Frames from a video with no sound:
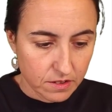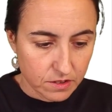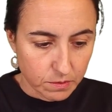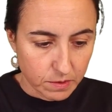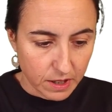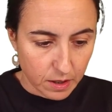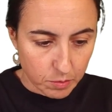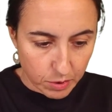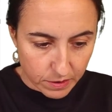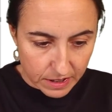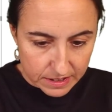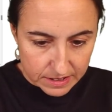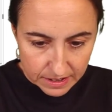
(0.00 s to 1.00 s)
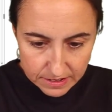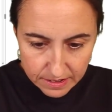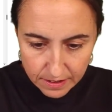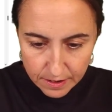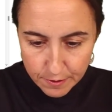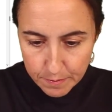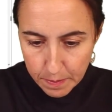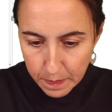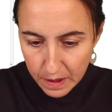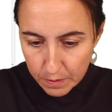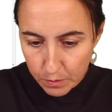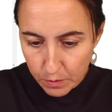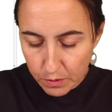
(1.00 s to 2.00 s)
So we get product ID
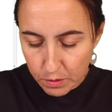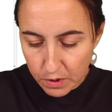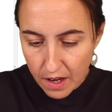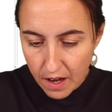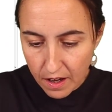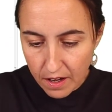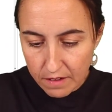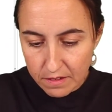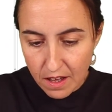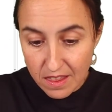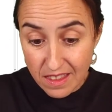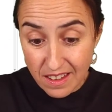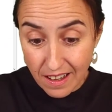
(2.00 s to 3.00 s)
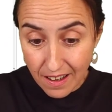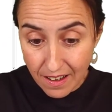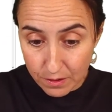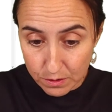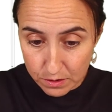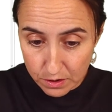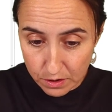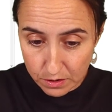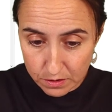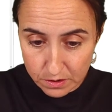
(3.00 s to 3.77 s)
and we want to have the count.